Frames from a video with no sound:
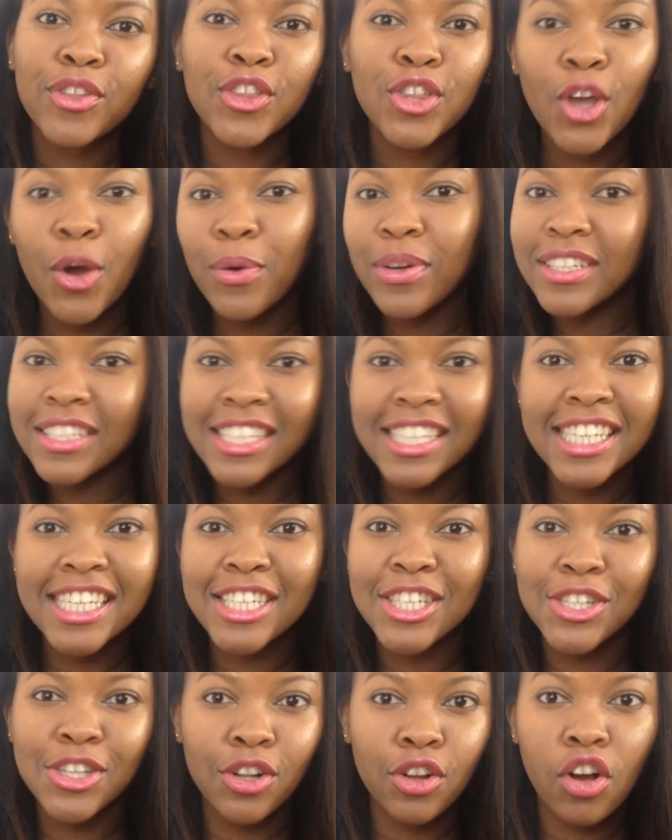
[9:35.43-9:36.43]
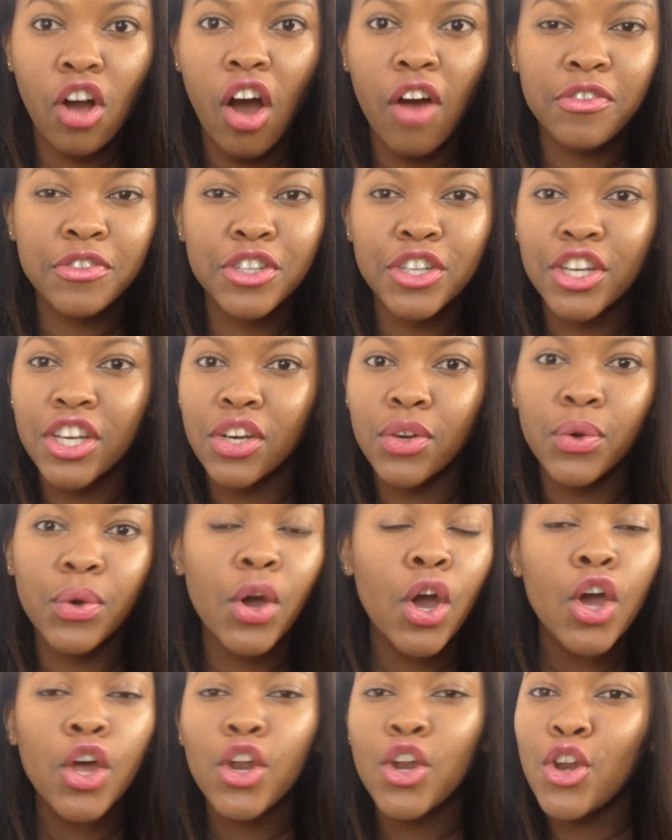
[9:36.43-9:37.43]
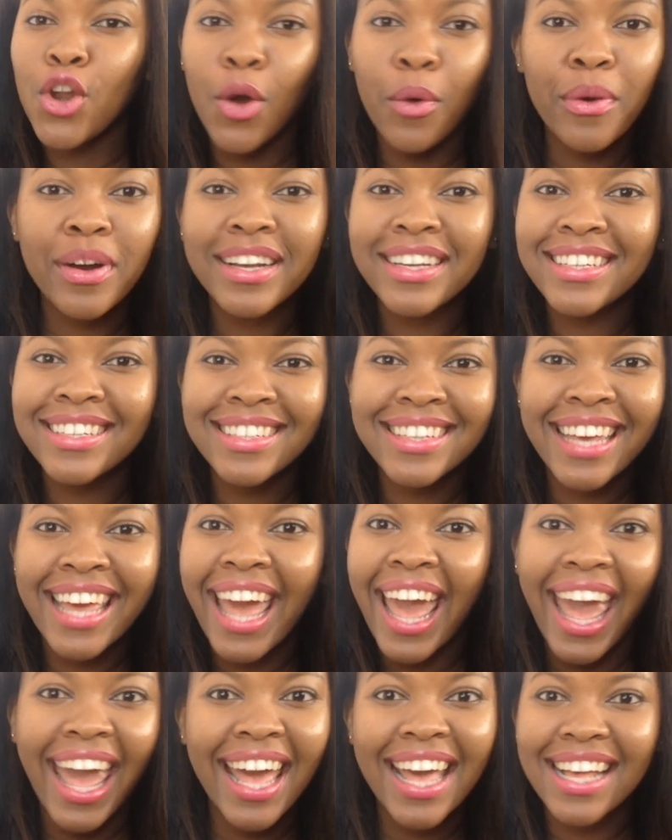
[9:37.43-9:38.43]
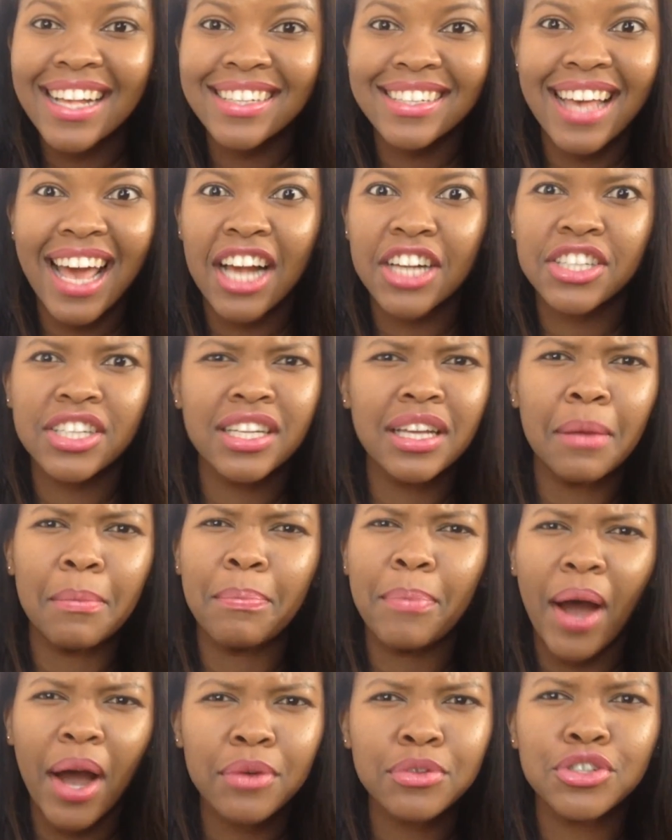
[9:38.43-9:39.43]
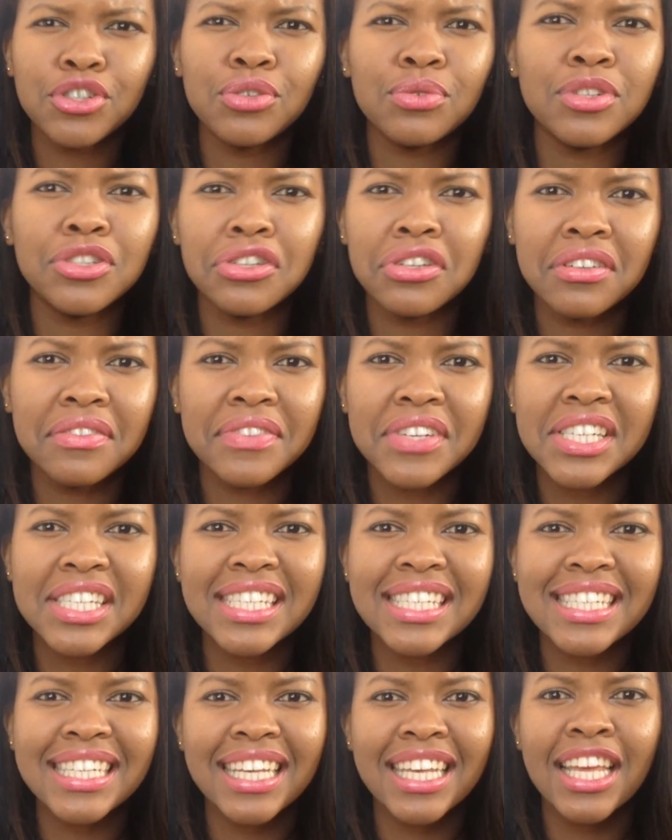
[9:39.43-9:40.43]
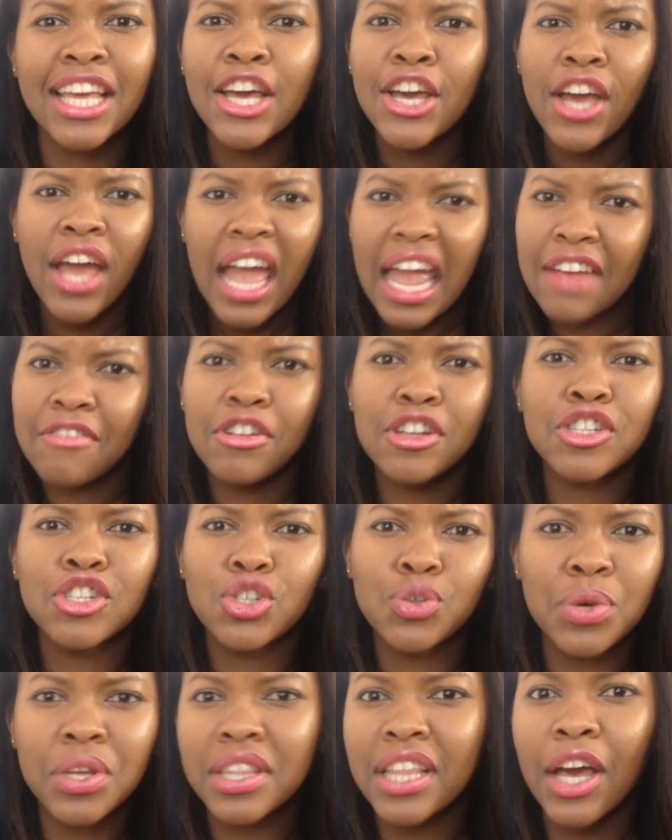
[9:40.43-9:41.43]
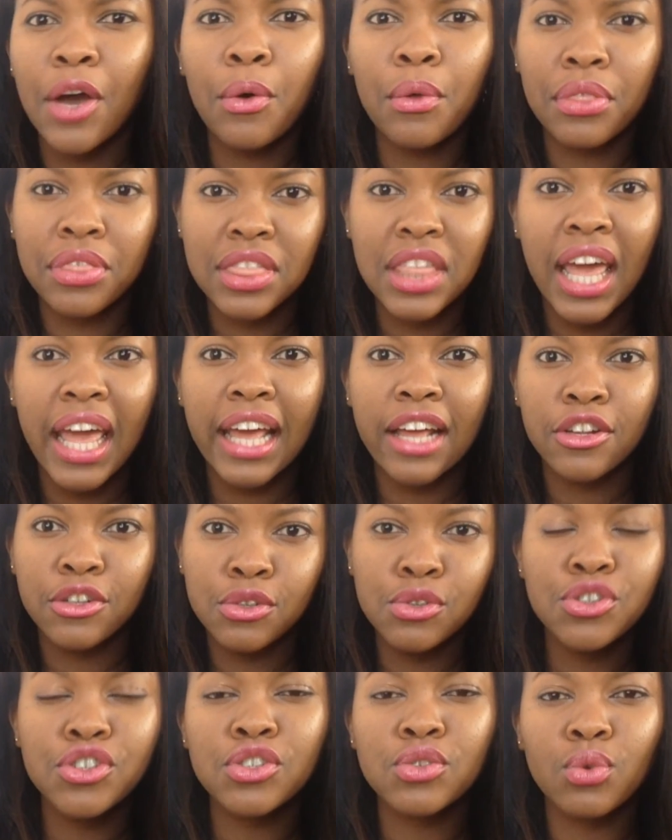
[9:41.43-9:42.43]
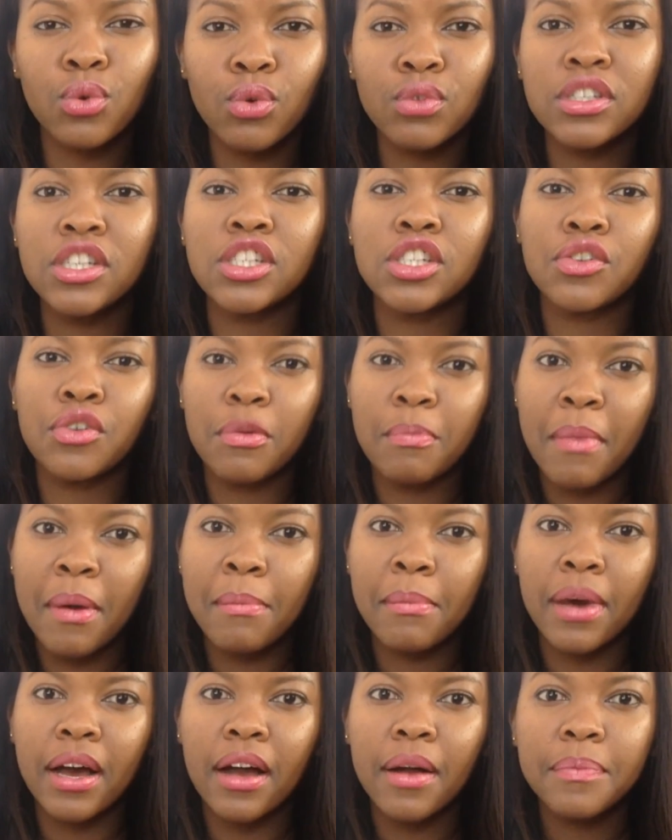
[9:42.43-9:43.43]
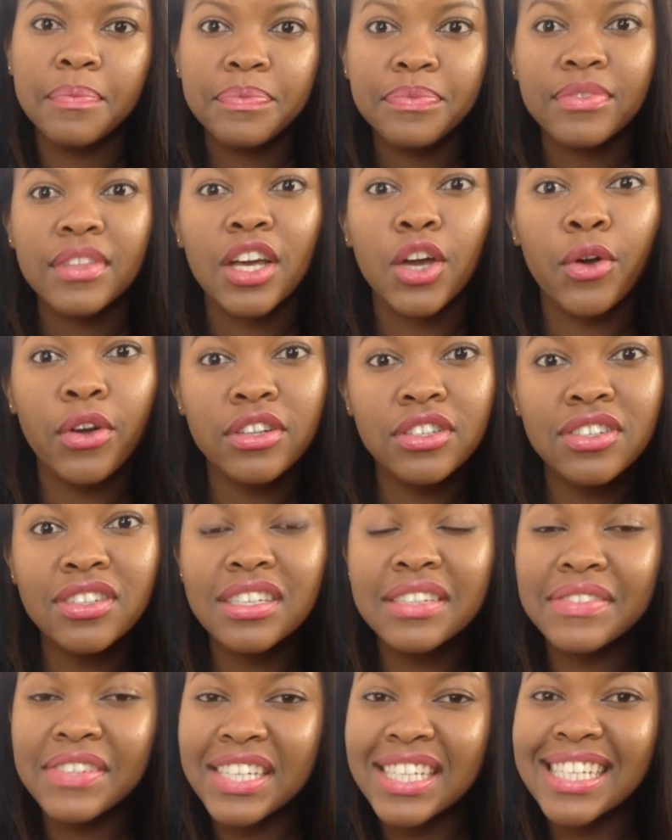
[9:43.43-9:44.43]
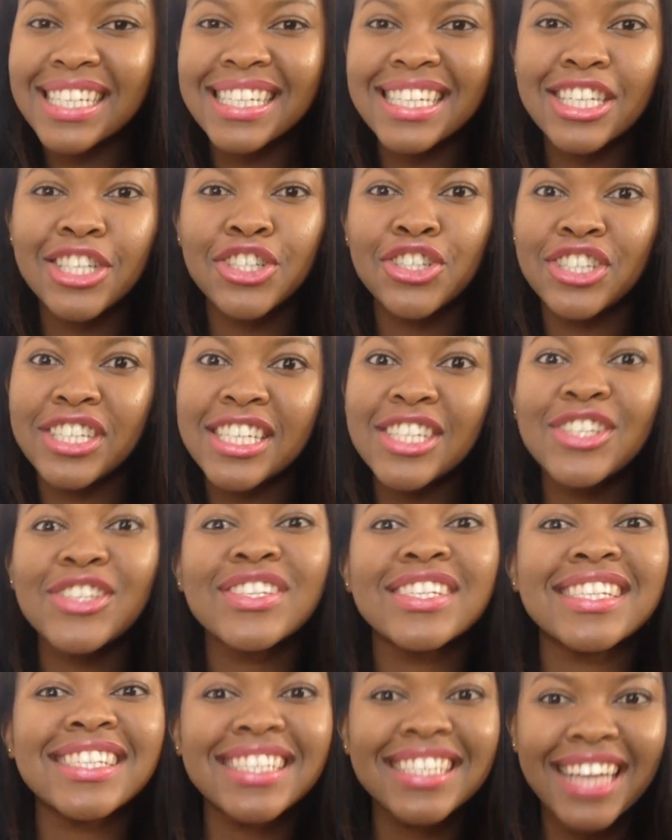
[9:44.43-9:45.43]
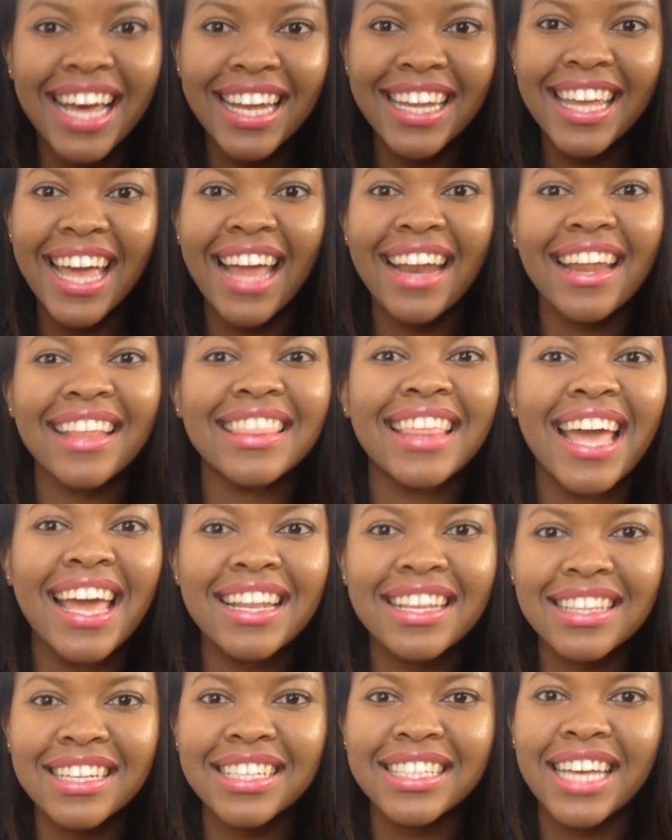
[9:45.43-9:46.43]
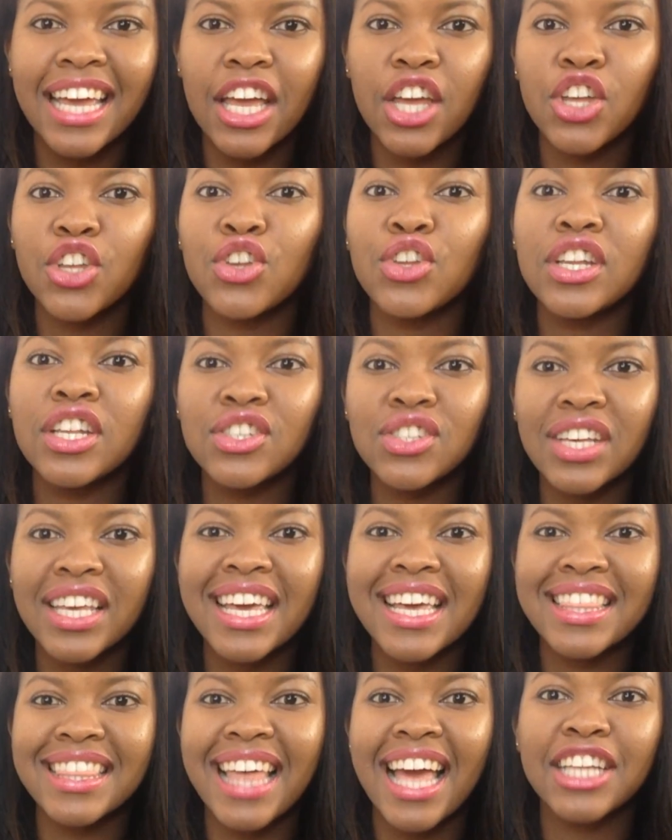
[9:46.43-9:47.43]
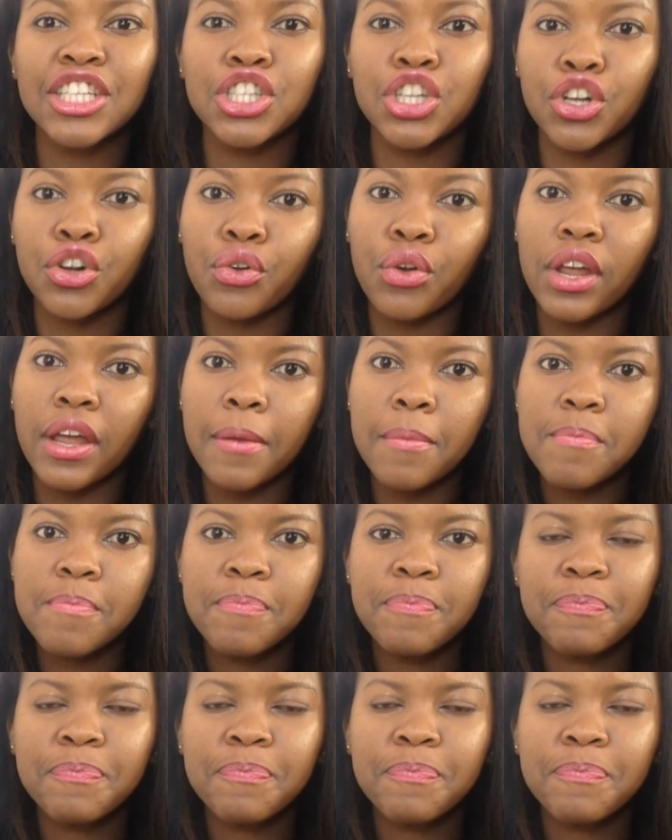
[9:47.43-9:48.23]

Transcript: No one's here to look after you. No one cares actually about you in university. Everyone's doing their own thing. You just all need to remember that going to university, you need to study, and at the end of the day, you need to get that degree.